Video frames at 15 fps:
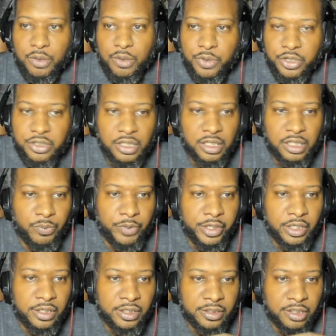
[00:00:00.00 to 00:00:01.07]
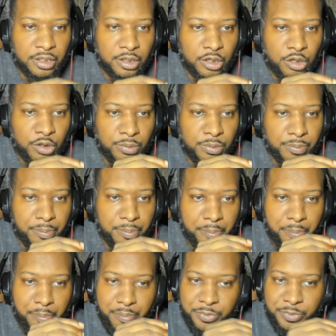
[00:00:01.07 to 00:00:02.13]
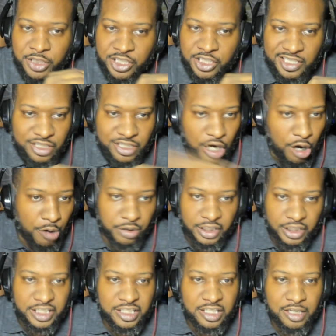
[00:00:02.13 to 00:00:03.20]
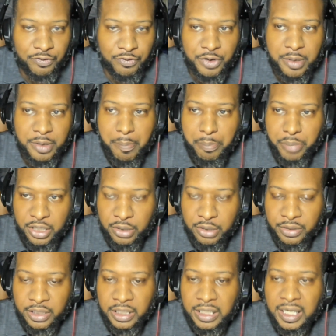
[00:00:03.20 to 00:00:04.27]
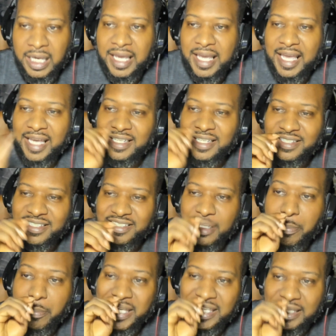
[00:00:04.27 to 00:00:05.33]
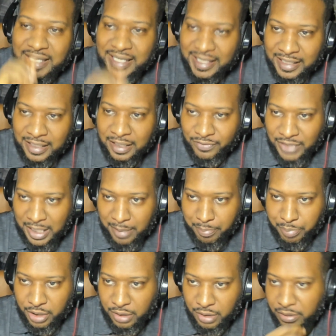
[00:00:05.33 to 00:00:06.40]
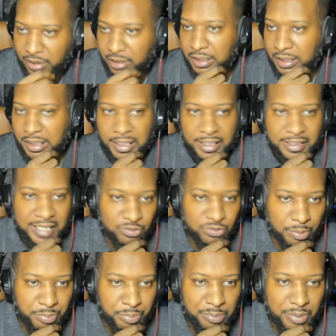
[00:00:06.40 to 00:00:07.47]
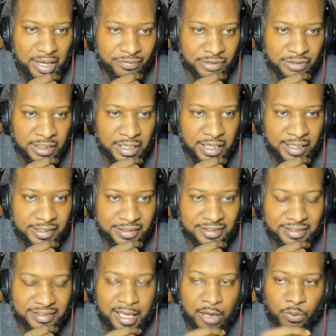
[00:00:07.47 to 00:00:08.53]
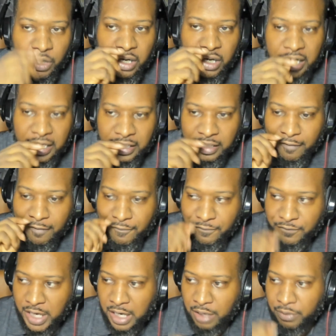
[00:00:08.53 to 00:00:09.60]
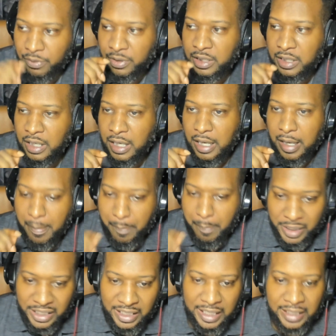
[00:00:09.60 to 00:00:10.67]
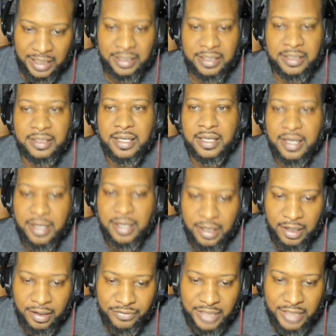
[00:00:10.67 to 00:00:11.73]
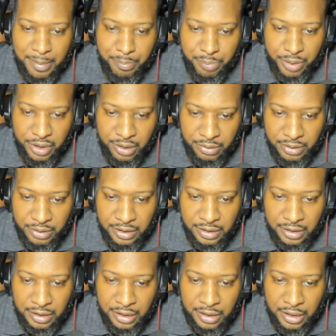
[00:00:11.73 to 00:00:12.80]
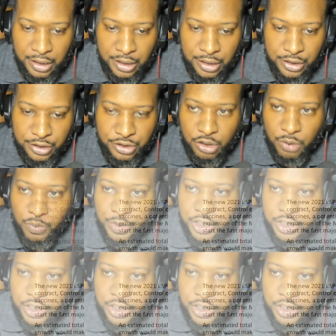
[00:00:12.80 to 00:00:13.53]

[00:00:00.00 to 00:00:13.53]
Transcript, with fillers: We're dealing with a totally different period, and this is the beginning of that period. That's what people have to understand. We're in the very beginning of that period. So